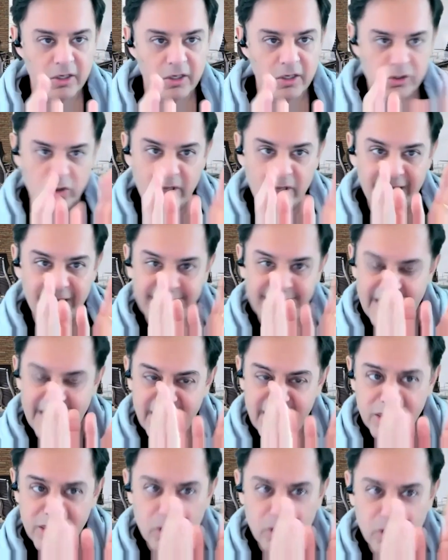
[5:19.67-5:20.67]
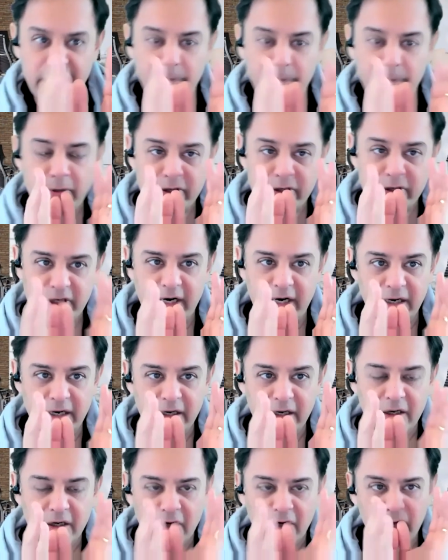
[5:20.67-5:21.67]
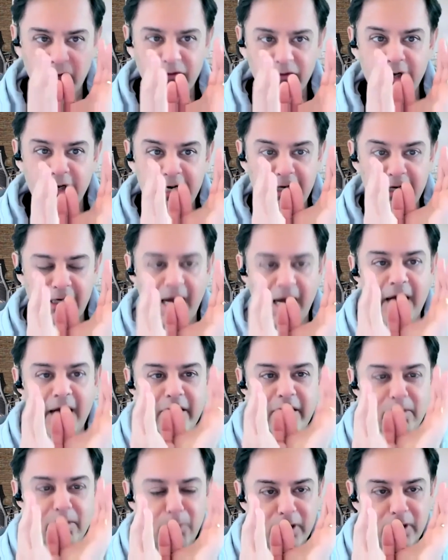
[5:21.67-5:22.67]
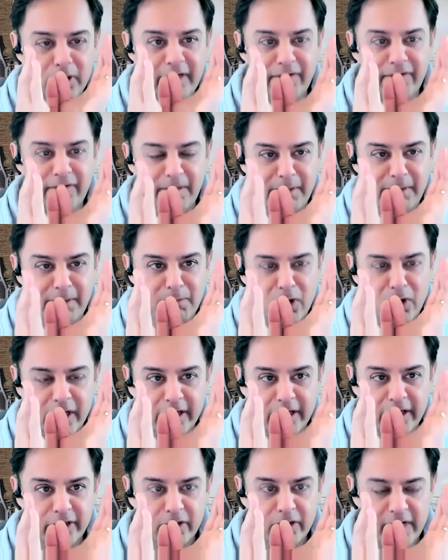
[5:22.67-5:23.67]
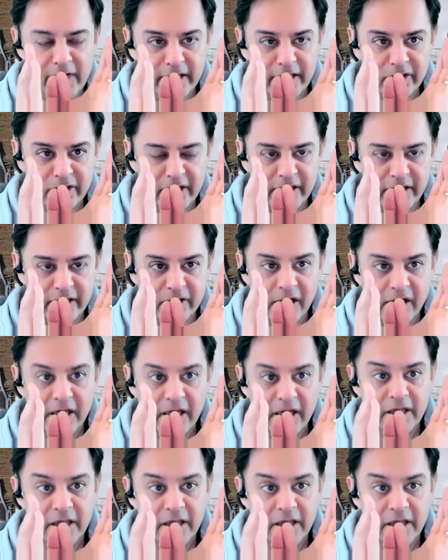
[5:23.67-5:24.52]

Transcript: So that 30% of the entire multifamily market in the United States,